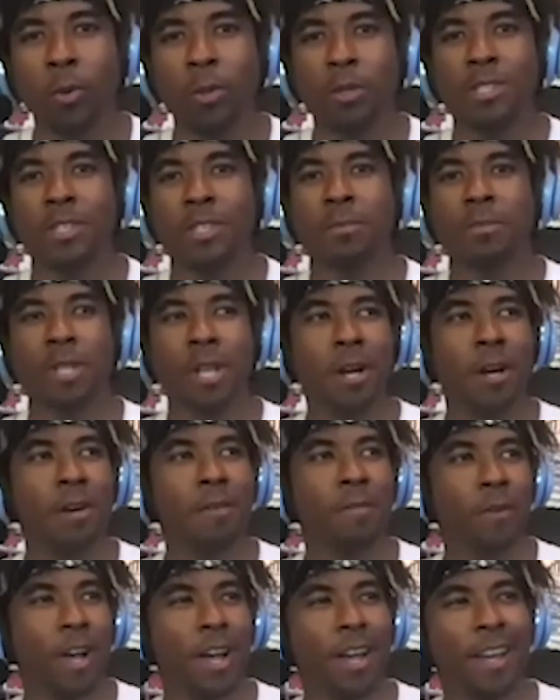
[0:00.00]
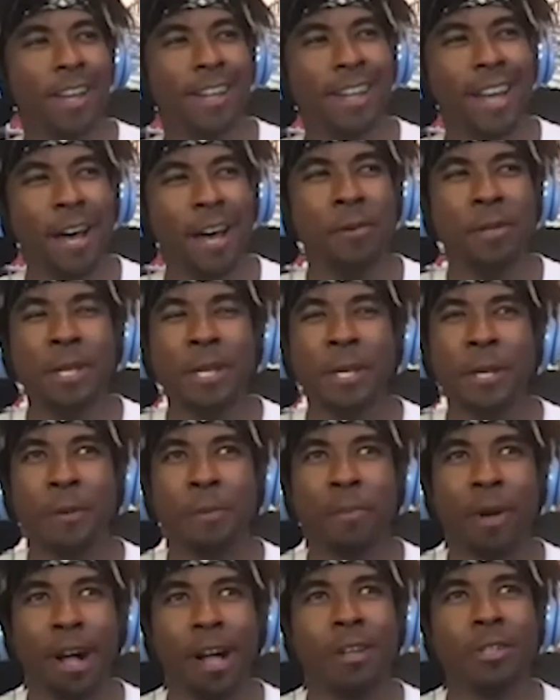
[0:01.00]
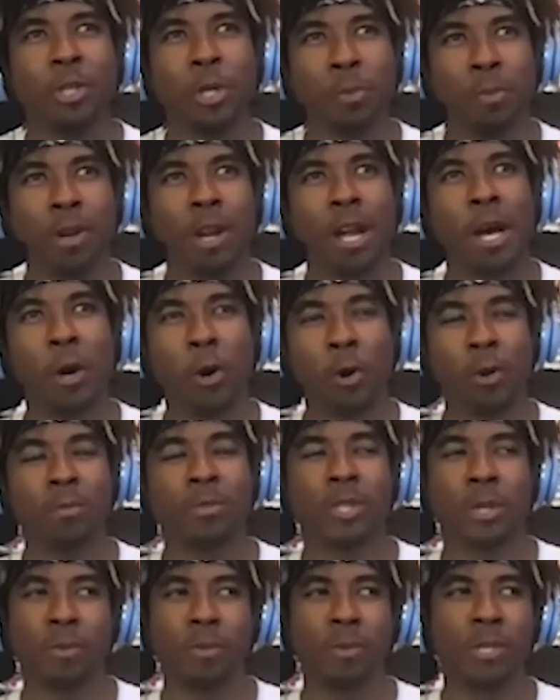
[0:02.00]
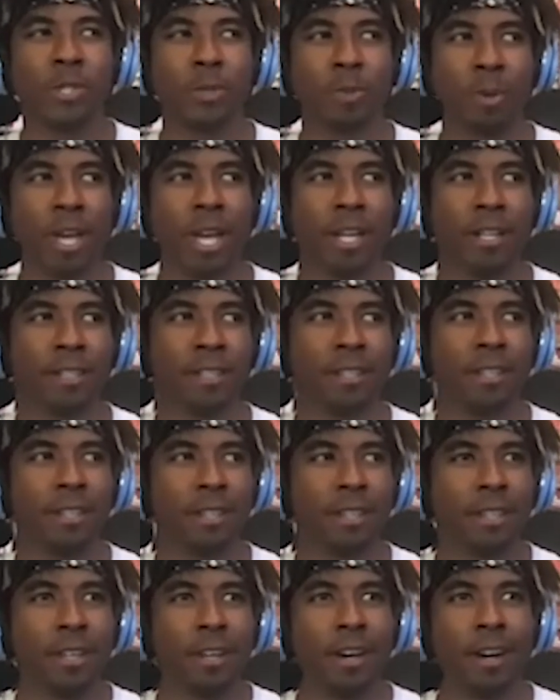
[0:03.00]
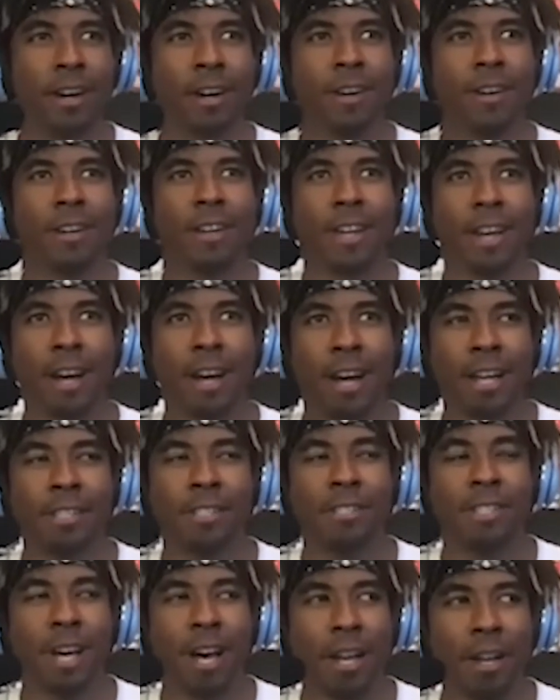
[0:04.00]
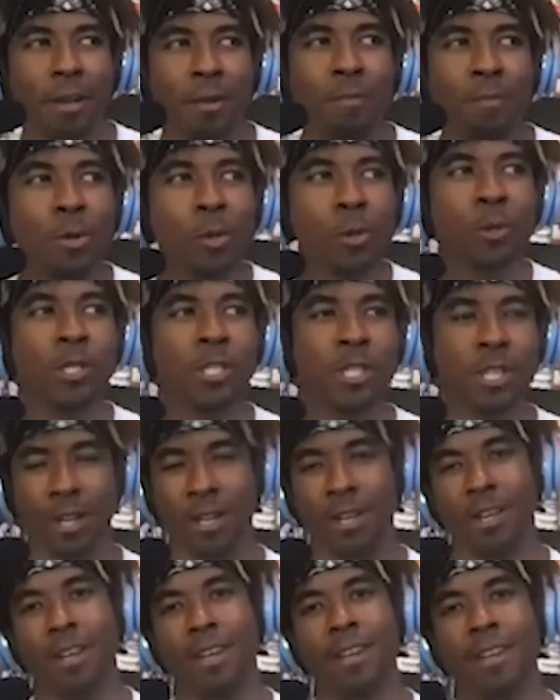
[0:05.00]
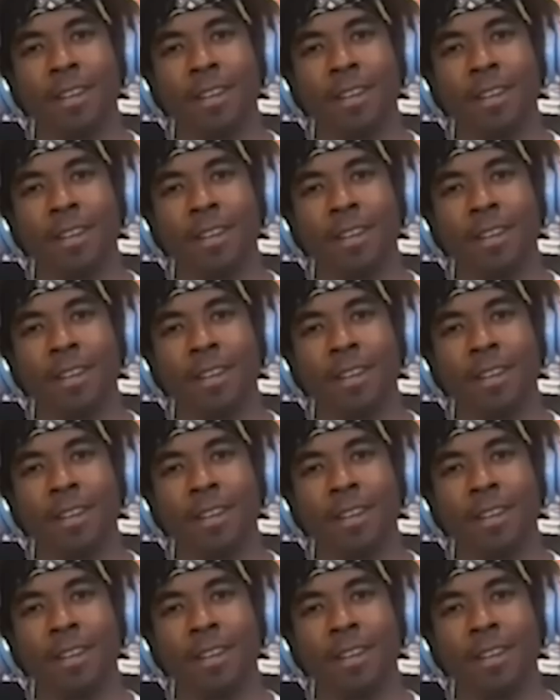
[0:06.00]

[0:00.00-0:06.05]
some love, and not really an apology, but I owe him some respect? Our guy, Zanin Musa.